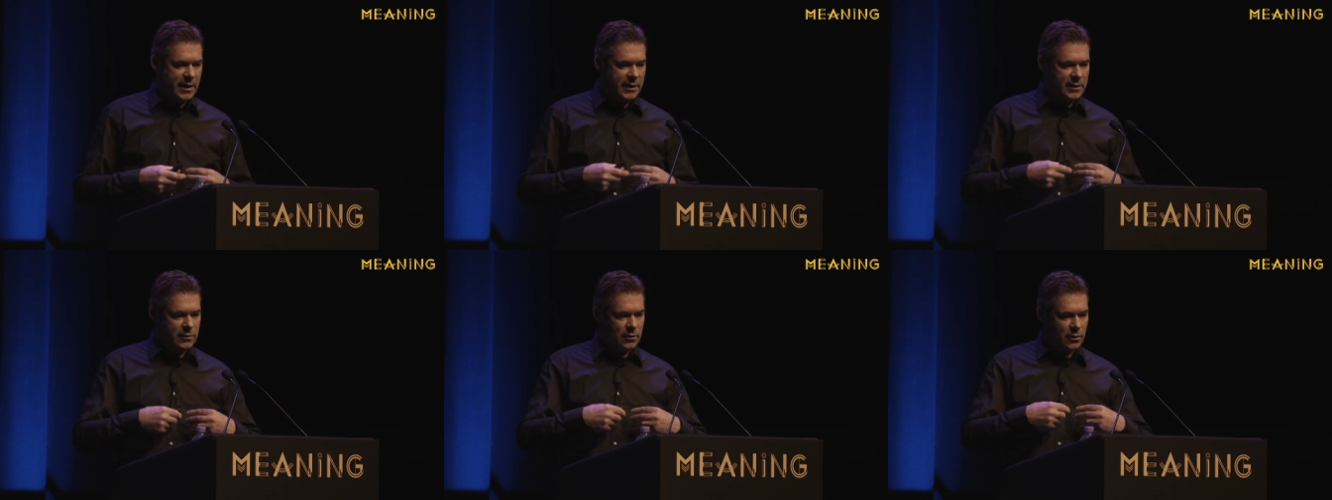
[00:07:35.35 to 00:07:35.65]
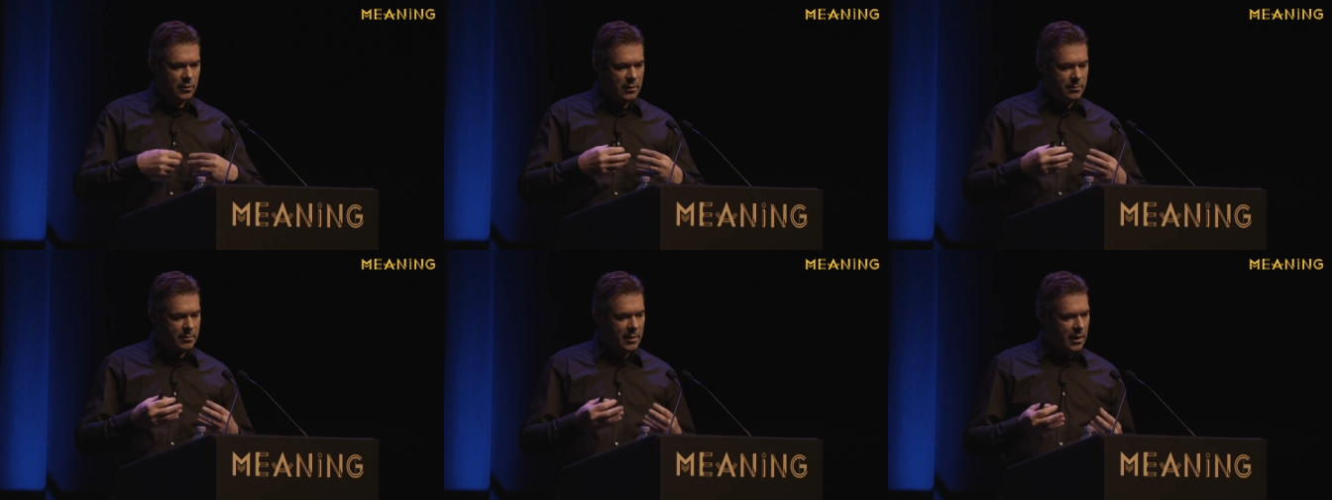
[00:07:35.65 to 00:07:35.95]
They
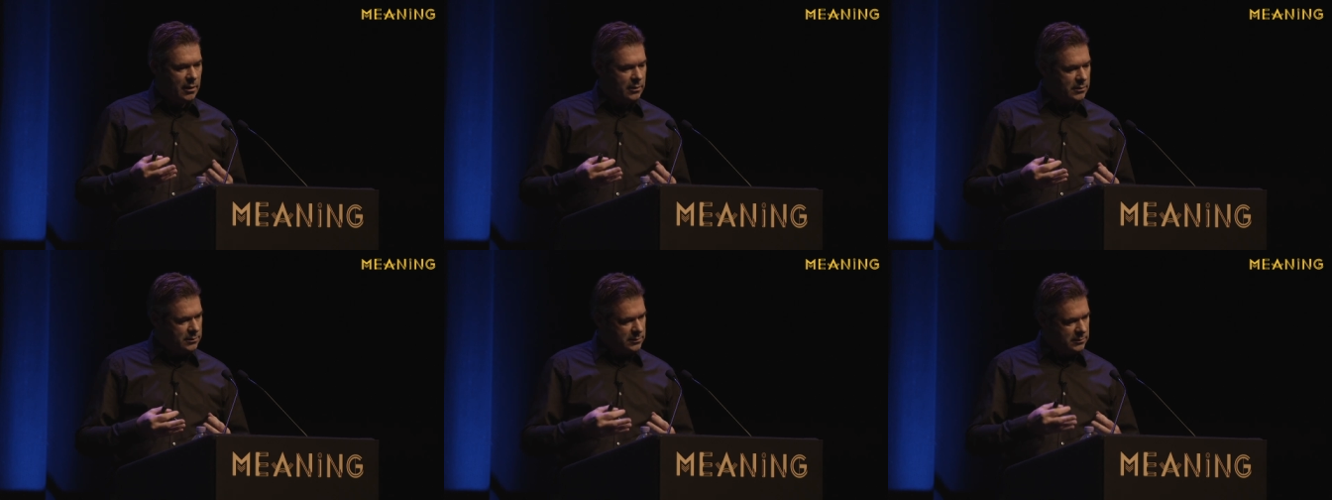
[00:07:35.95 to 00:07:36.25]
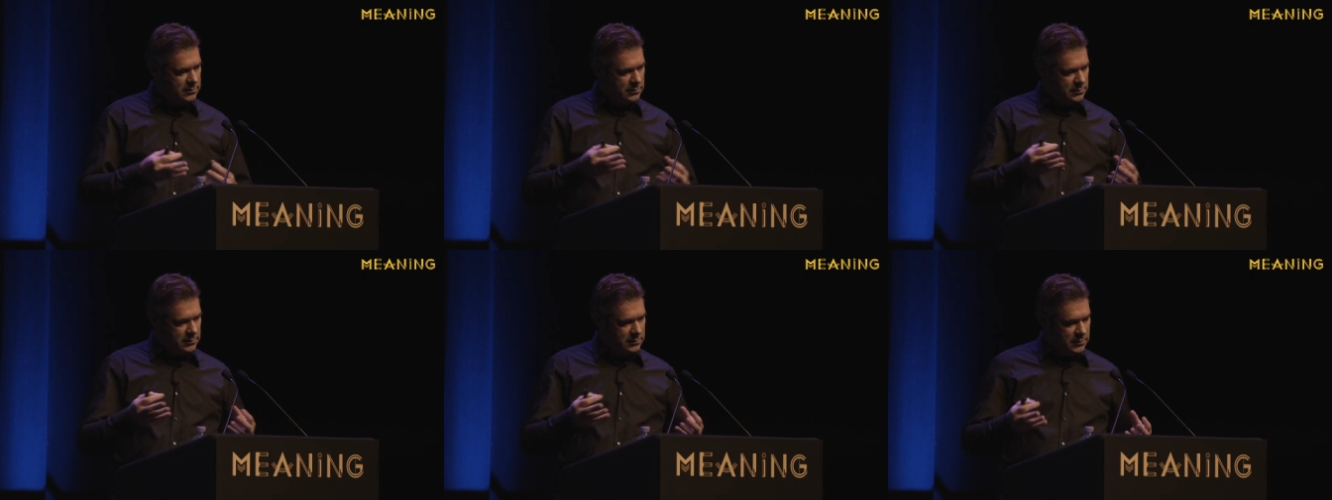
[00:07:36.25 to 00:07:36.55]
talk
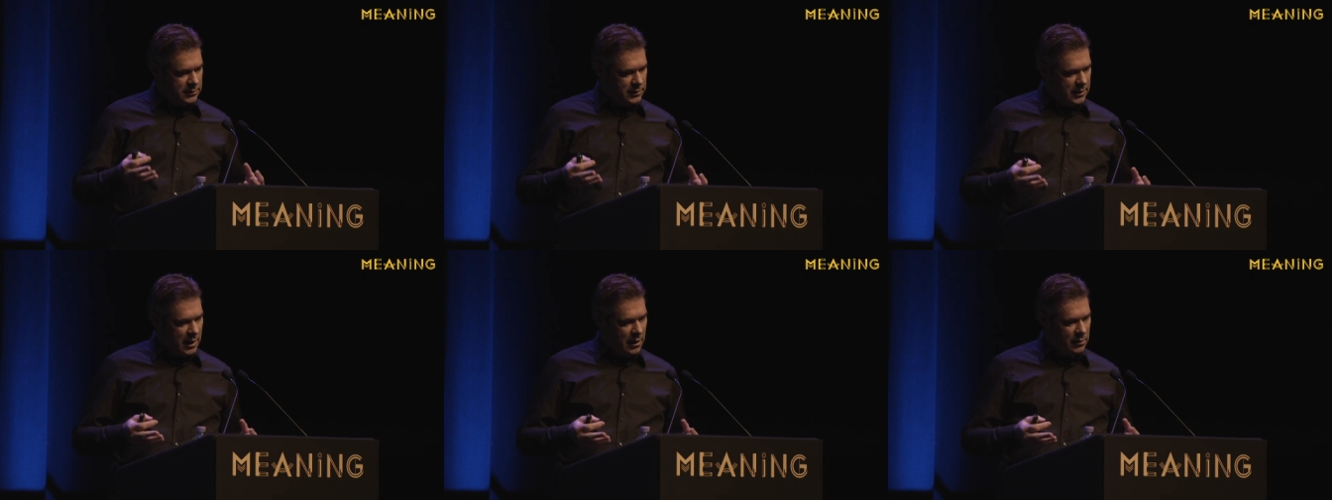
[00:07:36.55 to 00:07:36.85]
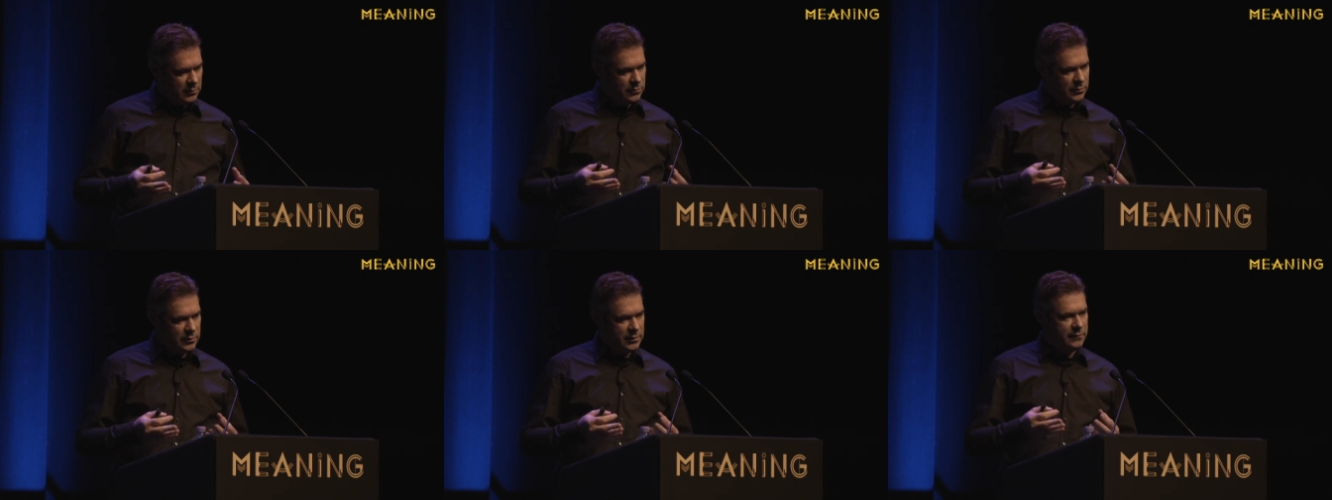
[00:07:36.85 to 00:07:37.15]
about
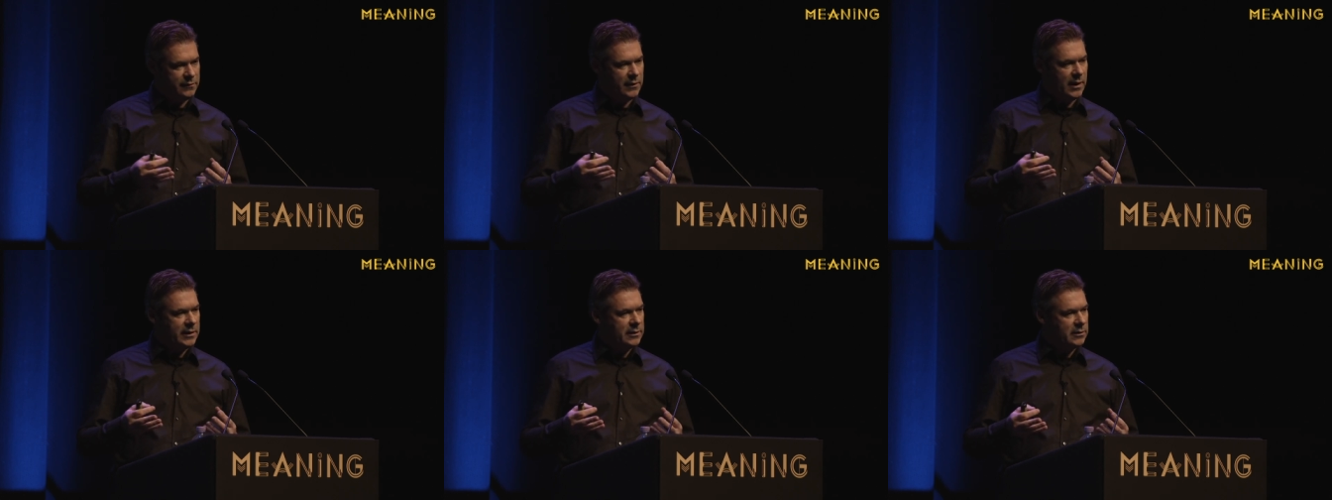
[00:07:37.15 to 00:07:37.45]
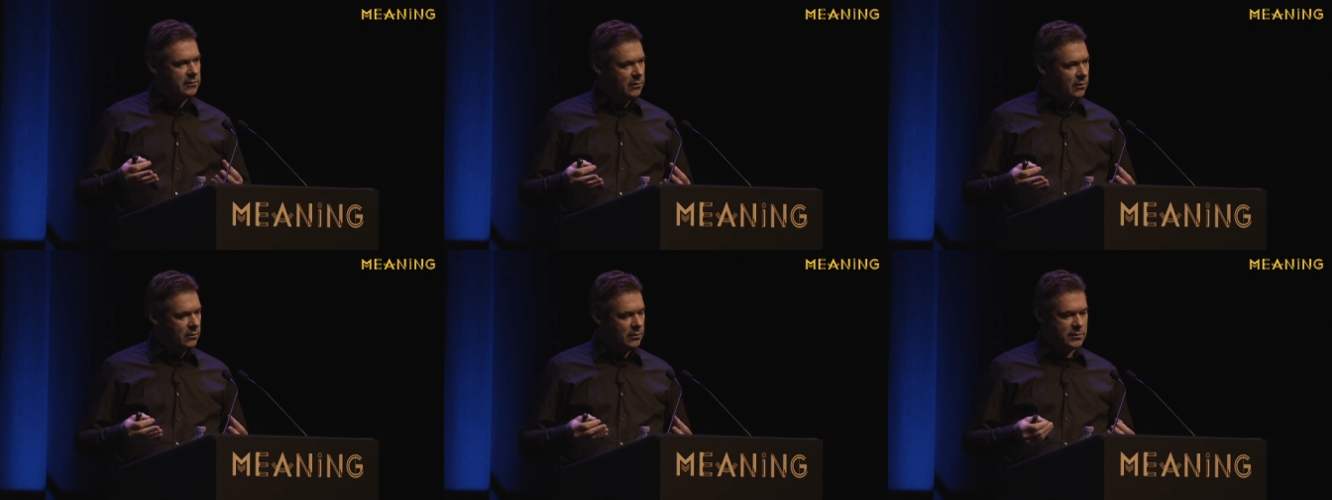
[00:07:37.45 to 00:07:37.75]
how to divide
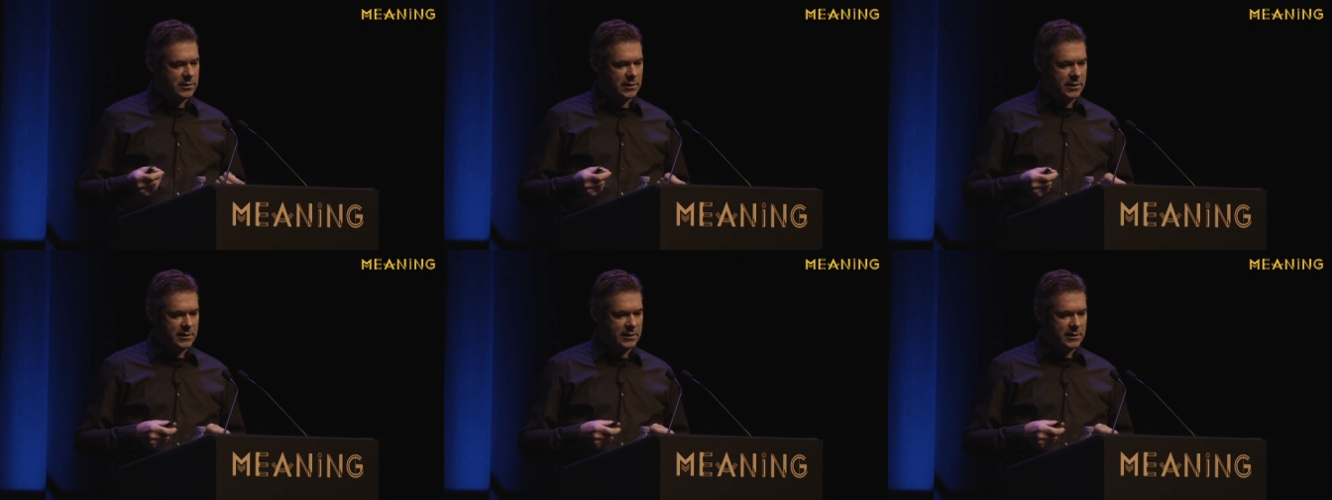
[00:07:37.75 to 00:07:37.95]
the roles